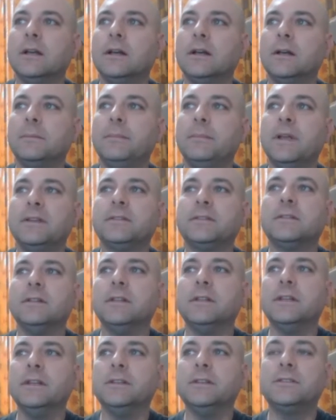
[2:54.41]

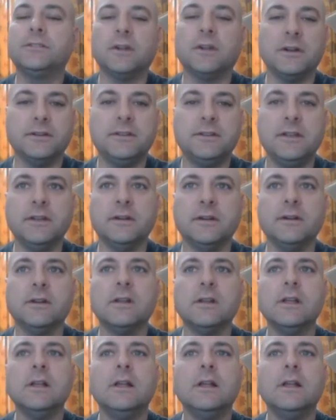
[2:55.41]
basically starts here.